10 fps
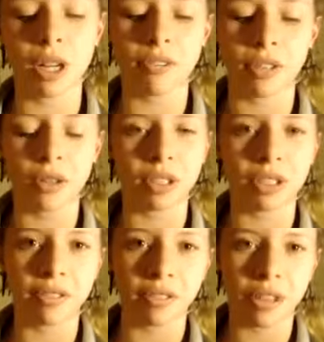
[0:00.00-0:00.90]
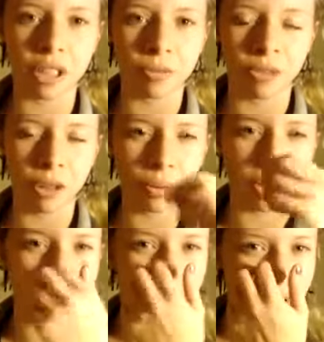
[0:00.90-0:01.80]
like obviously for the first few
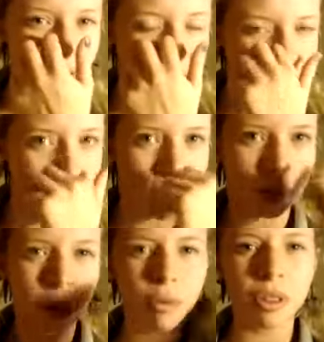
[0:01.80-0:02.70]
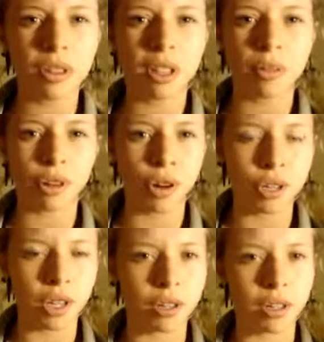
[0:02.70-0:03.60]
months. You don't want to
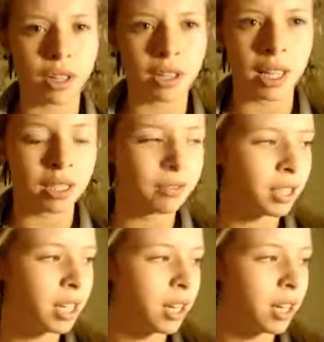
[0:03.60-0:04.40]
crochet hook excessively.